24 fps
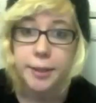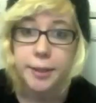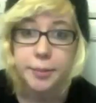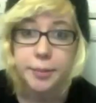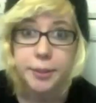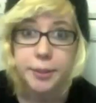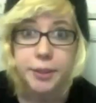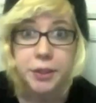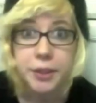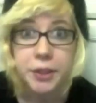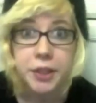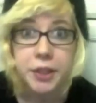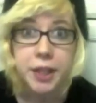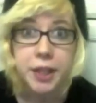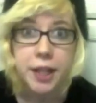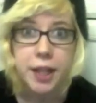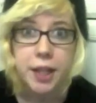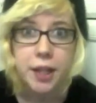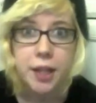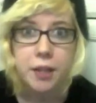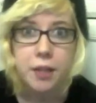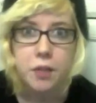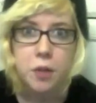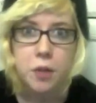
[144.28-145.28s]
So
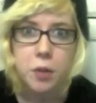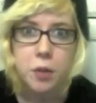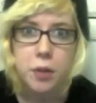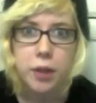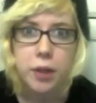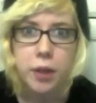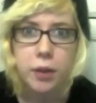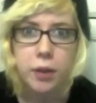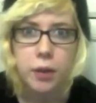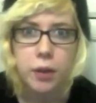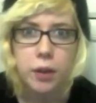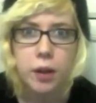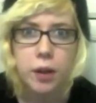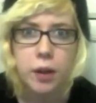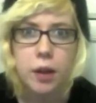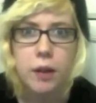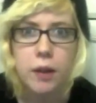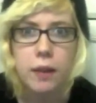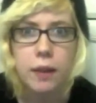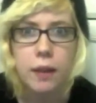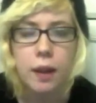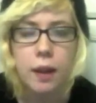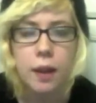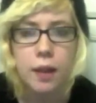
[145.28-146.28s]
yeah, if you could go and like
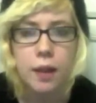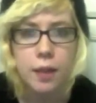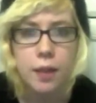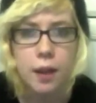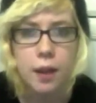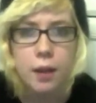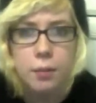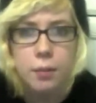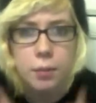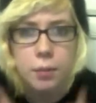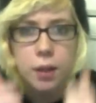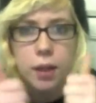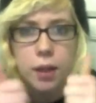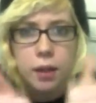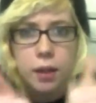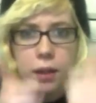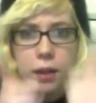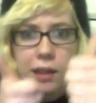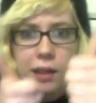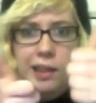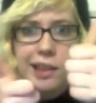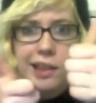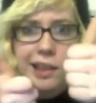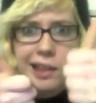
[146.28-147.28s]
that, that'd be
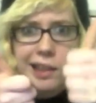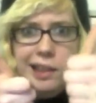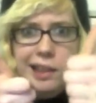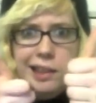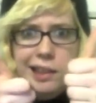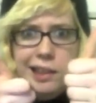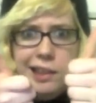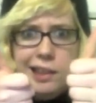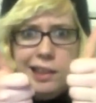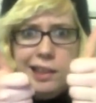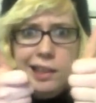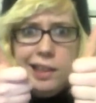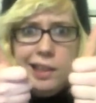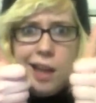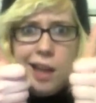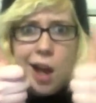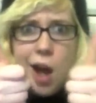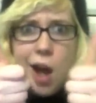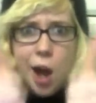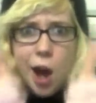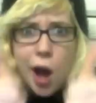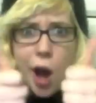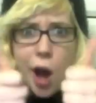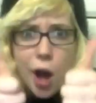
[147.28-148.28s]

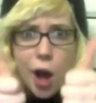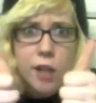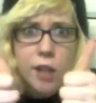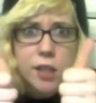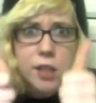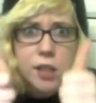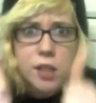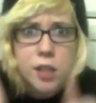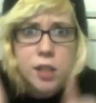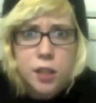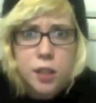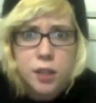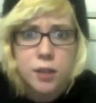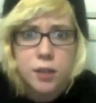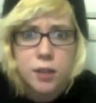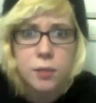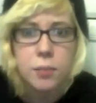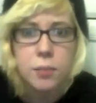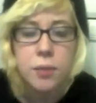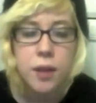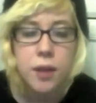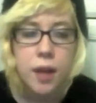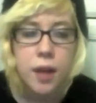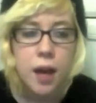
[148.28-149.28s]
awesome!
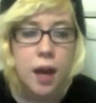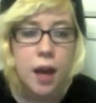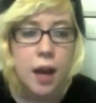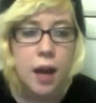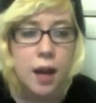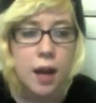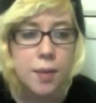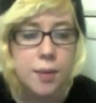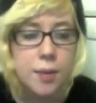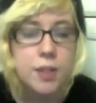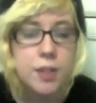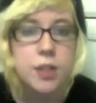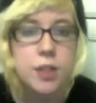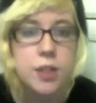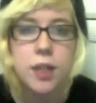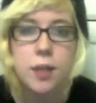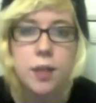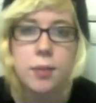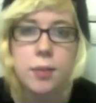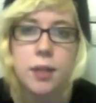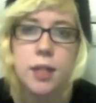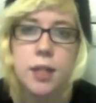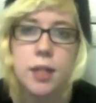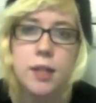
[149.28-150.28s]
It's good
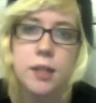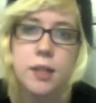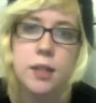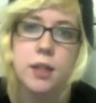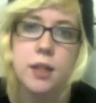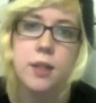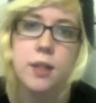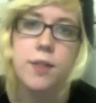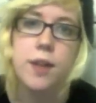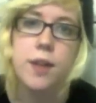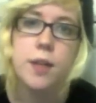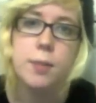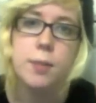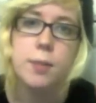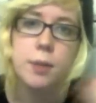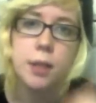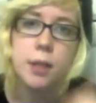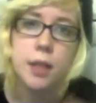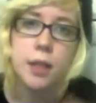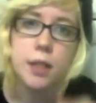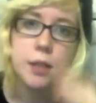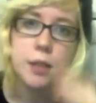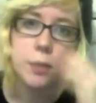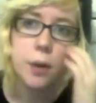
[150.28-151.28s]
though, because the
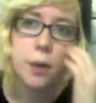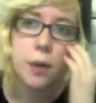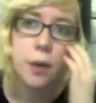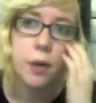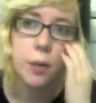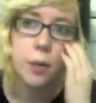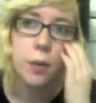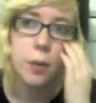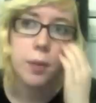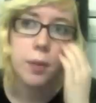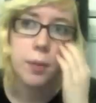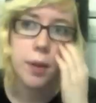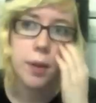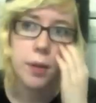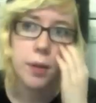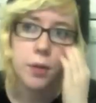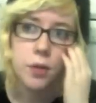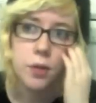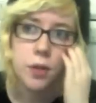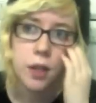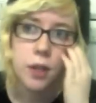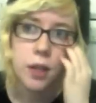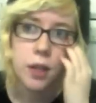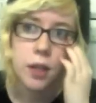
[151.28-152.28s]
Facebook is where I'll be
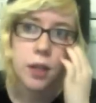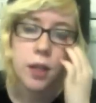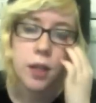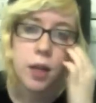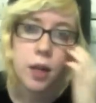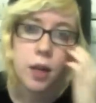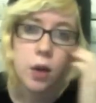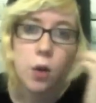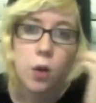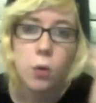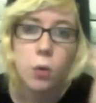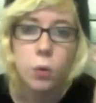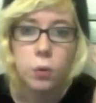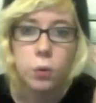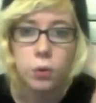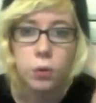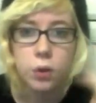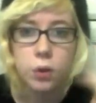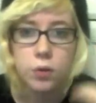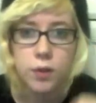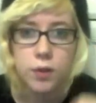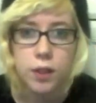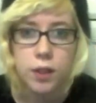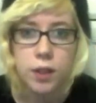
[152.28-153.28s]
posting all
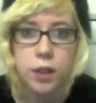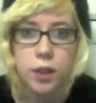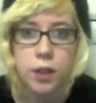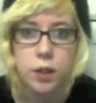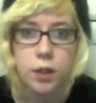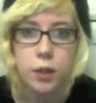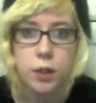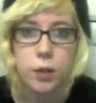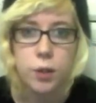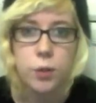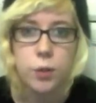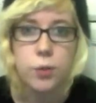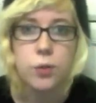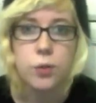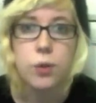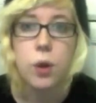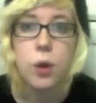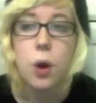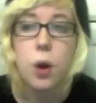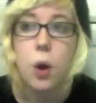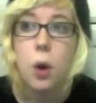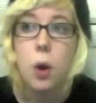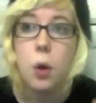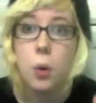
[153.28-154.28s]
new videos,
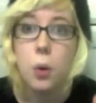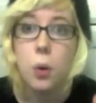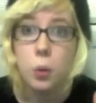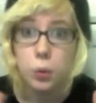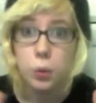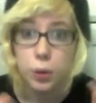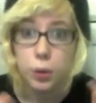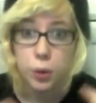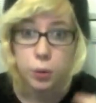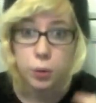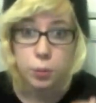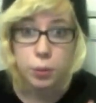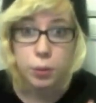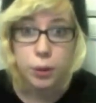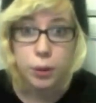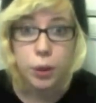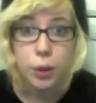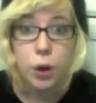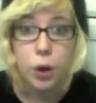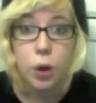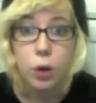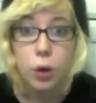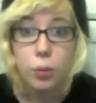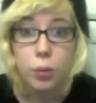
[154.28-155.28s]
all new
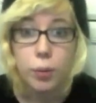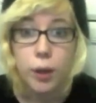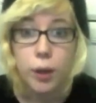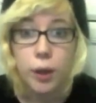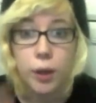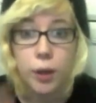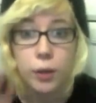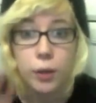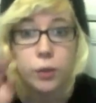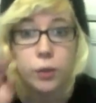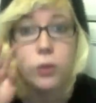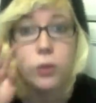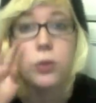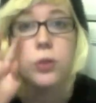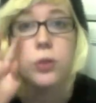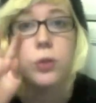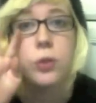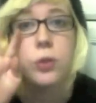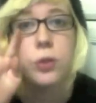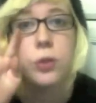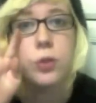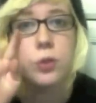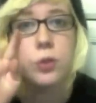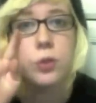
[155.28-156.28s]
blog
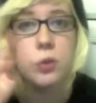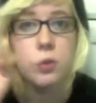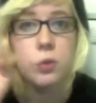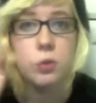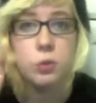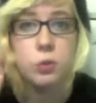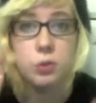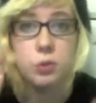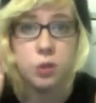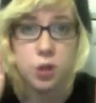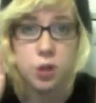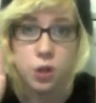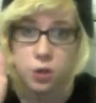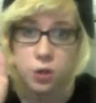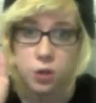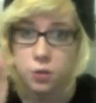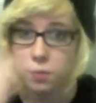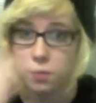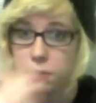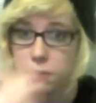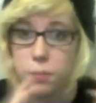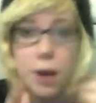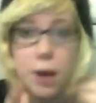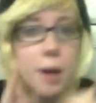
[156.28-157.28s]
posts, all new
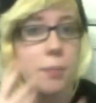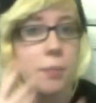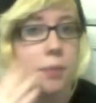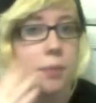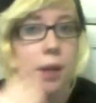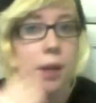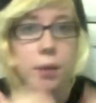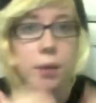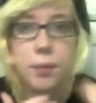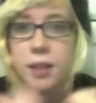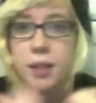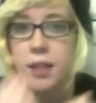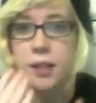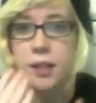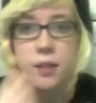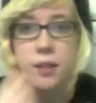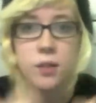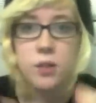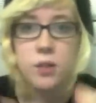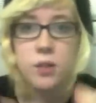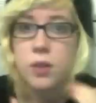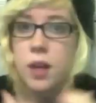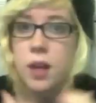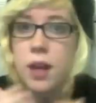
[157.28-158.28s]

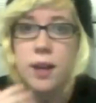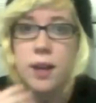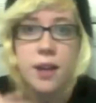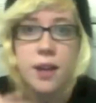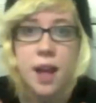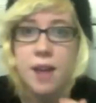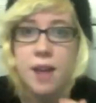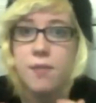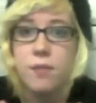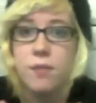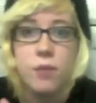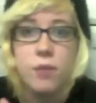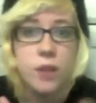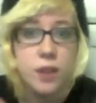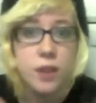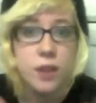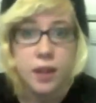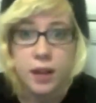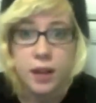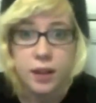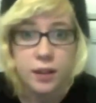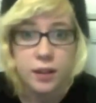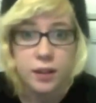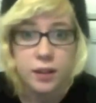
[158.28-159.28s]
upcomings, and
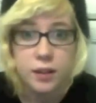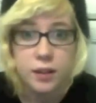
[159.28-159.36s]
everything.